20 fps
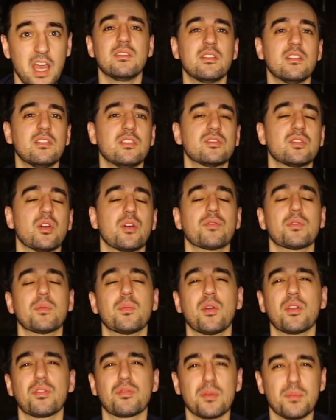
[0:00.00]
So a
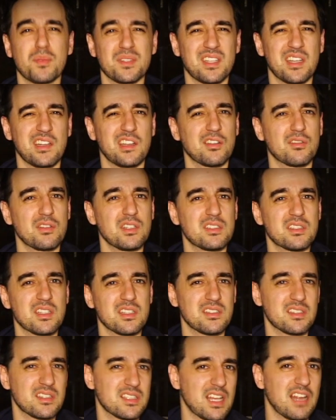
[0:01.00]
3.3% increase
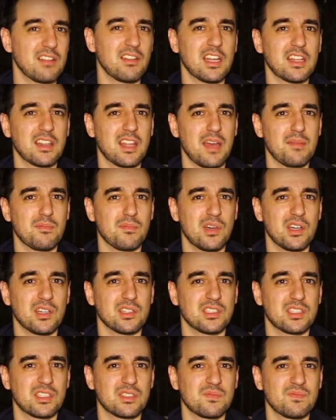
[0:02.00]
doesn't sound like that
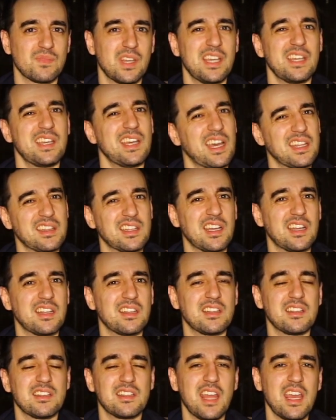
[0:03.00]
much. At the end of
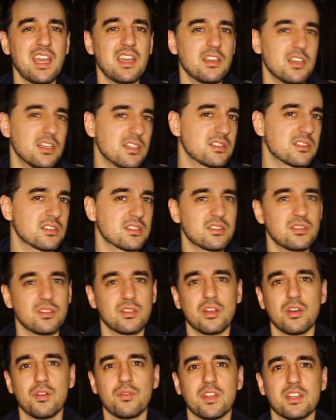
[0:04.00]
the day, it's,
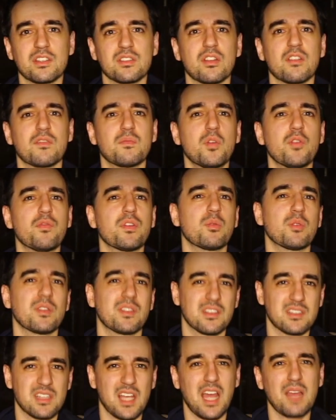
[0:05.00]
they're sort of moving with
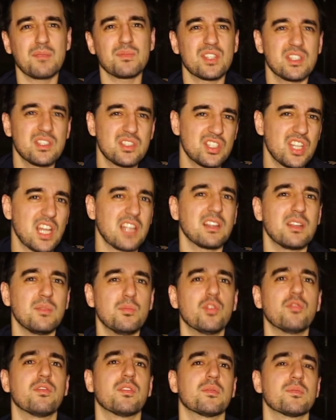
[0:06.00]
the times and gently
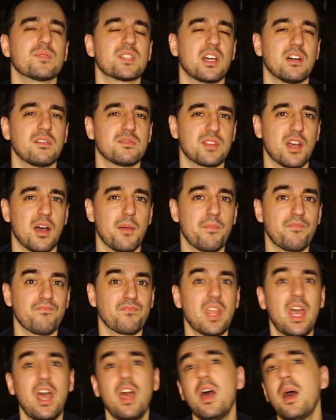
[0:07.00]
moving themselves up.
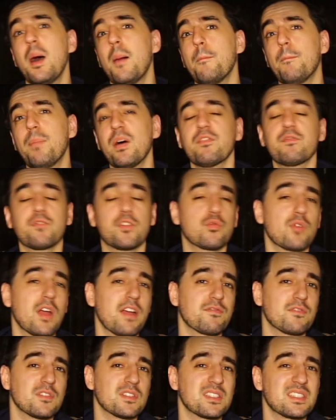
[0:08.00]
But for
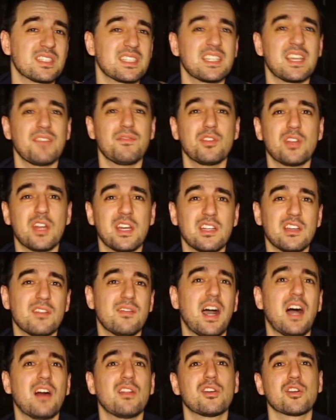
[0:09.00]
reference, to give you an idea of
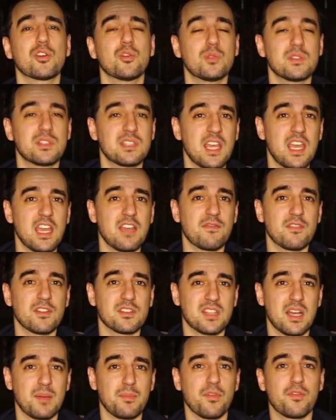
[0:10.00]
how long it would take, for
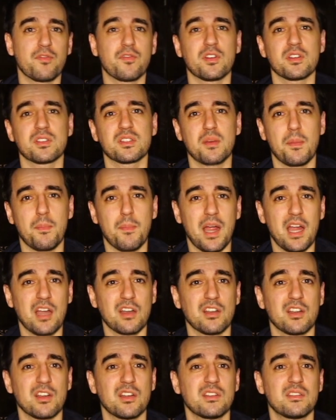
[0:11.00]
example, for a
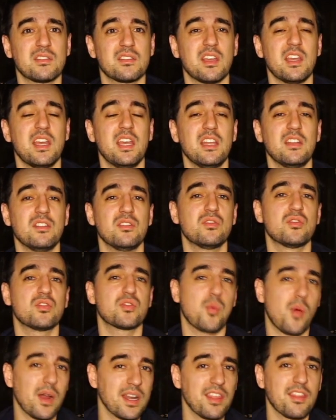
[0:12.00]
Submariner to hit
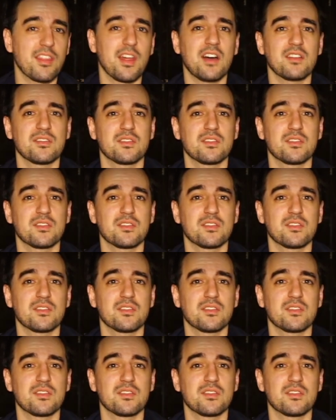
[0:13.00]
20,000